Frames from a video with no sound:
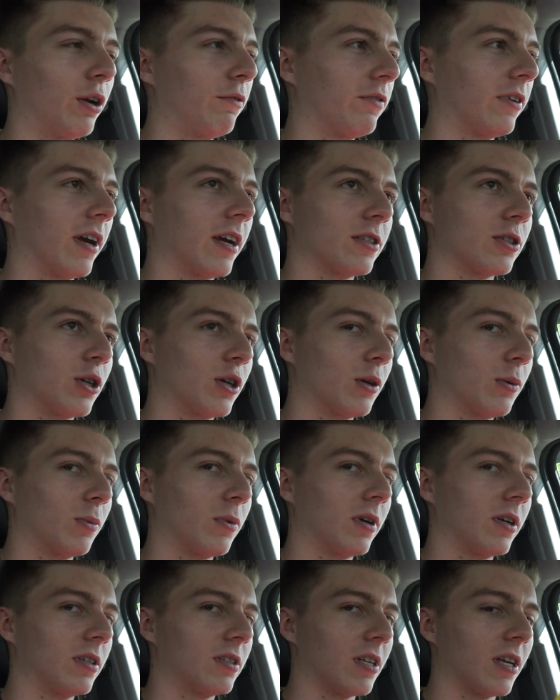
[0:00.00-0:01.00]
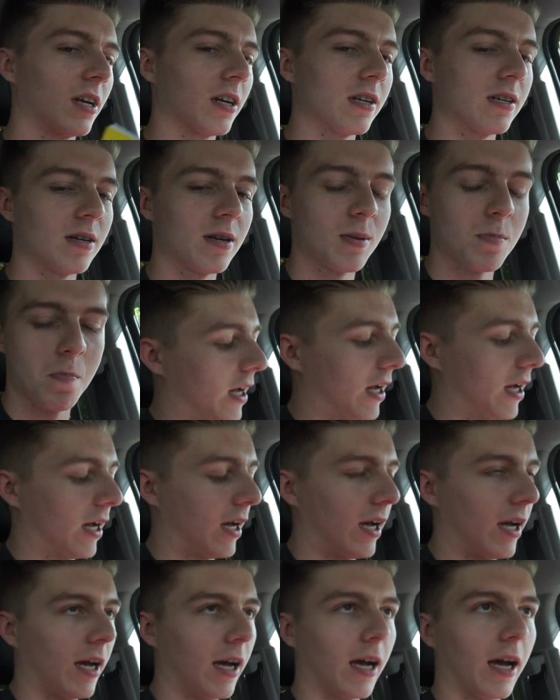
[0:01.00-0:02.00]
know if you guys heard him what he said.
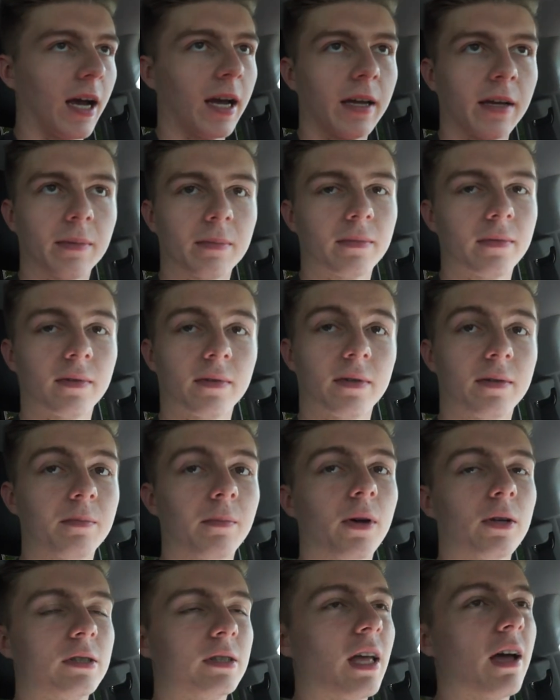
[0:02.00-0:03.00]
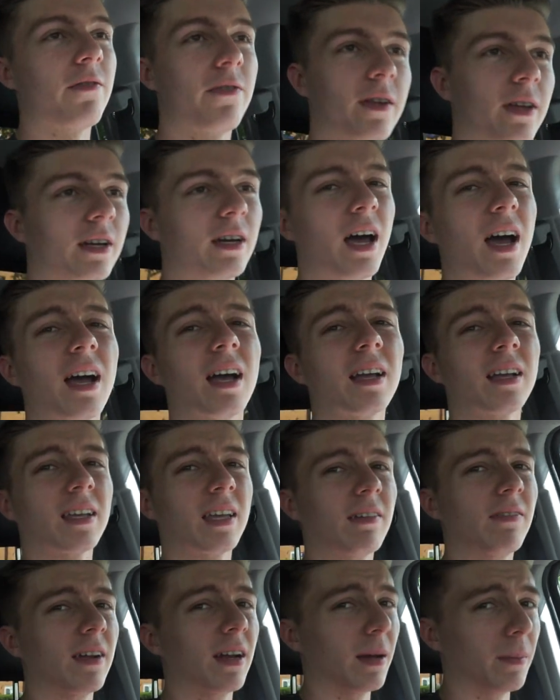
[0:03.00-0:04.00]
I am most definitely not
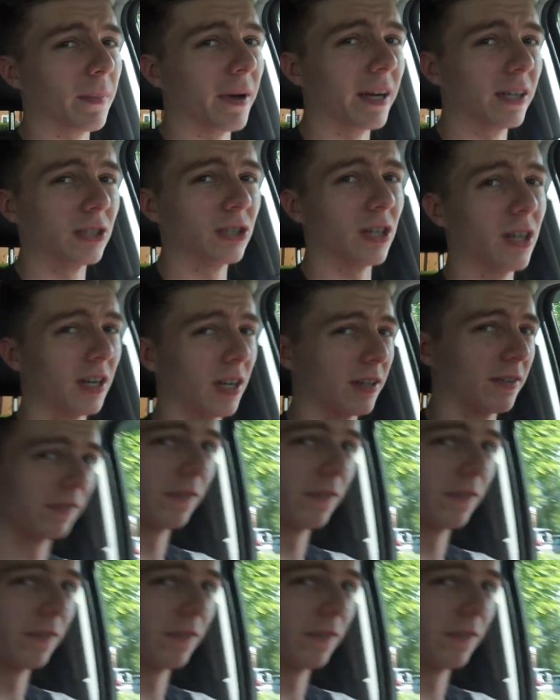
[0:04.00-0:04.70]
giving up my truck